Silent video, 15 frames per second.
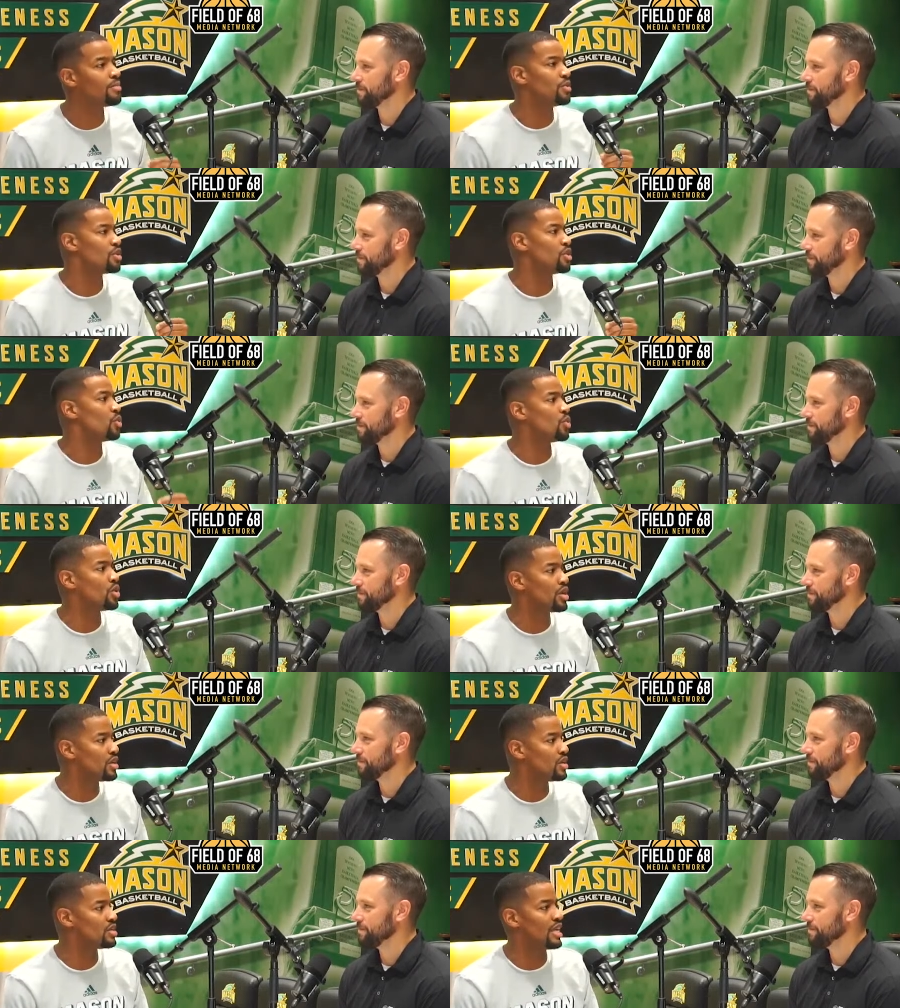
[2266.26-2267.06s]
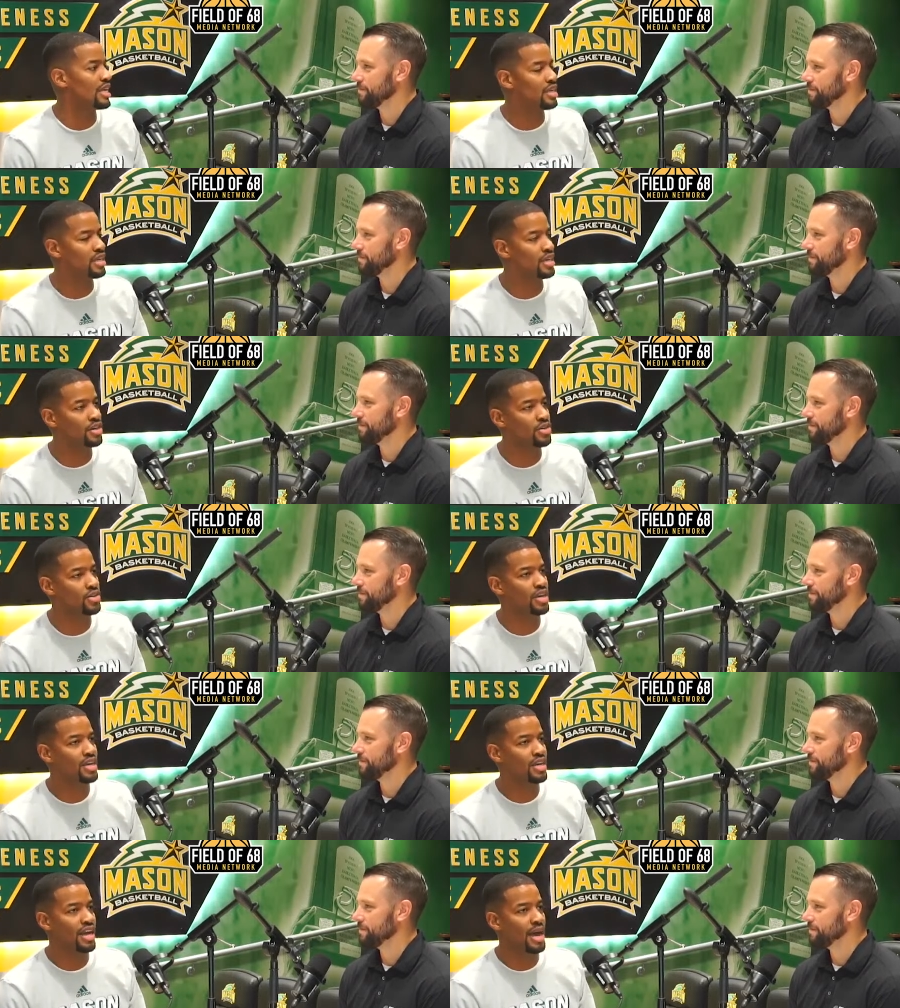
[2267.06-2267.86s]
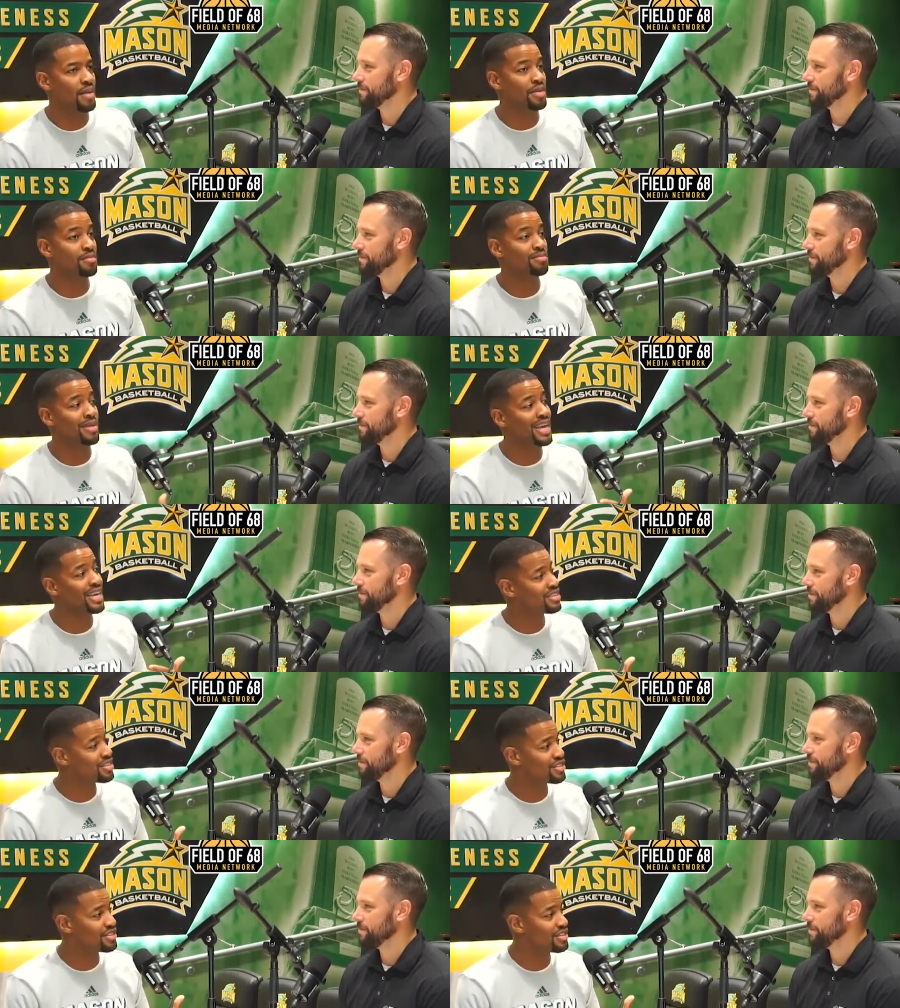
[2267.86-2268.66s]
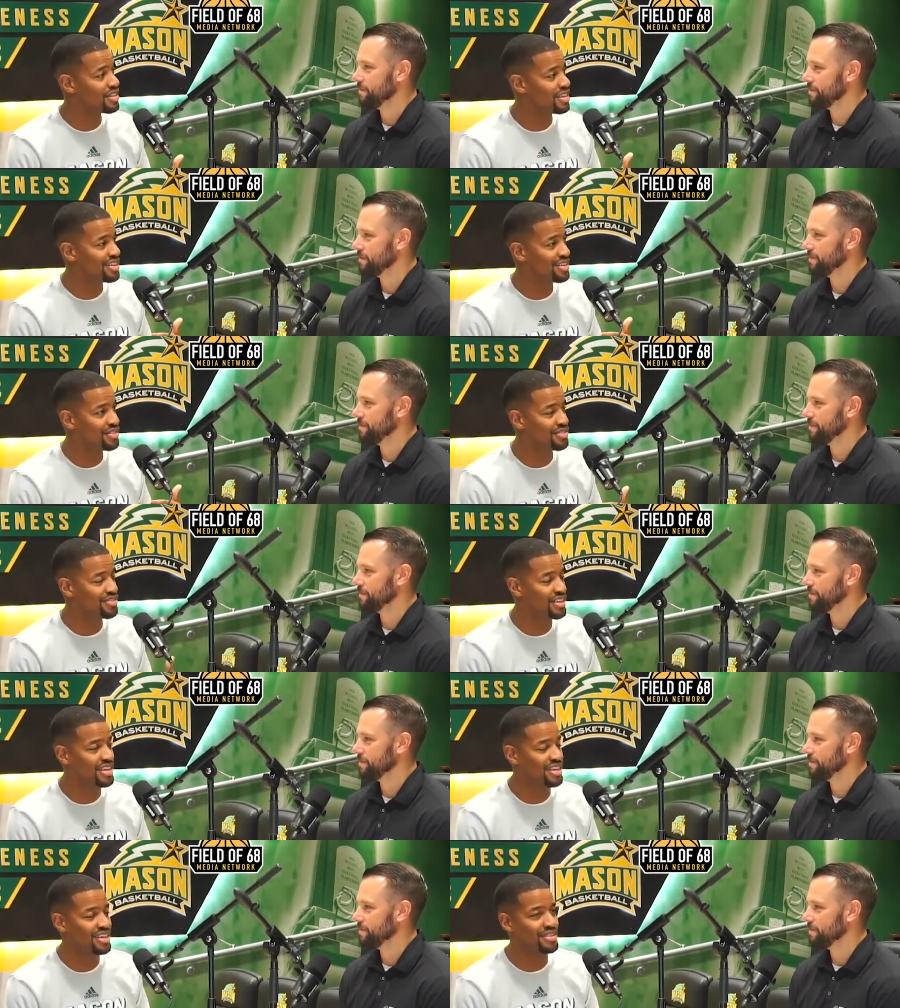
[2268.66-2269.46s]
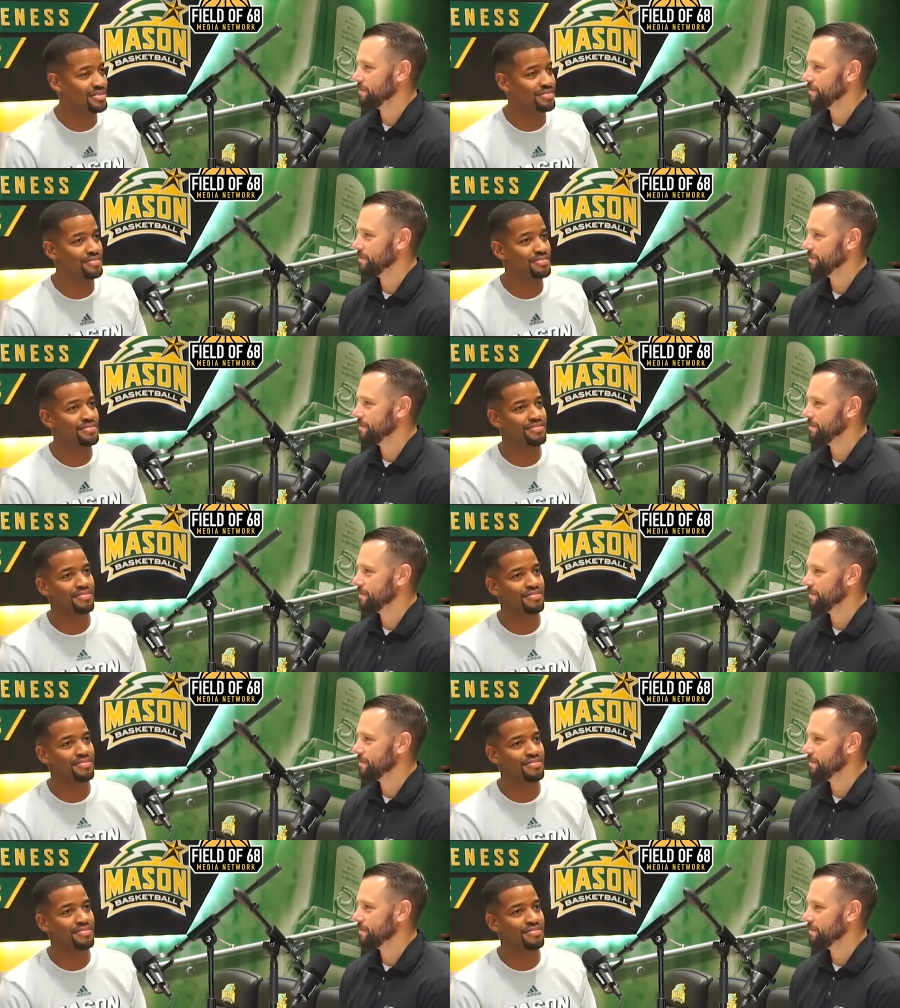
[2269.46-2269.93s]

Speaker 1: on a word, they know I'm the master of um,